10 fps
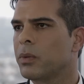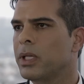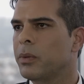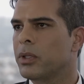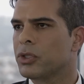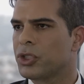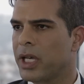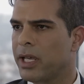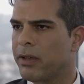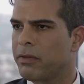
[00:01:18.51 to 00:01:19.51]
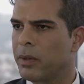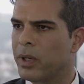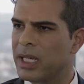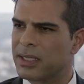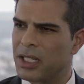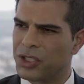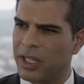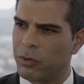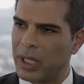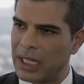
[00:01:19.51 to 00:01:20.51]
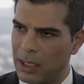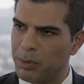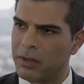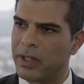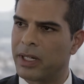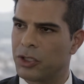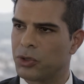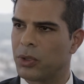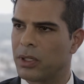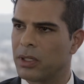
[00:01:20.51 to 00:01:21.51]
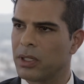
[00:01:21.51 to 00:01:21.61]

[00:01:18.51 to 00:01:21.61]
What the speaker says: we will shave, and when I say shave, we clip it very short.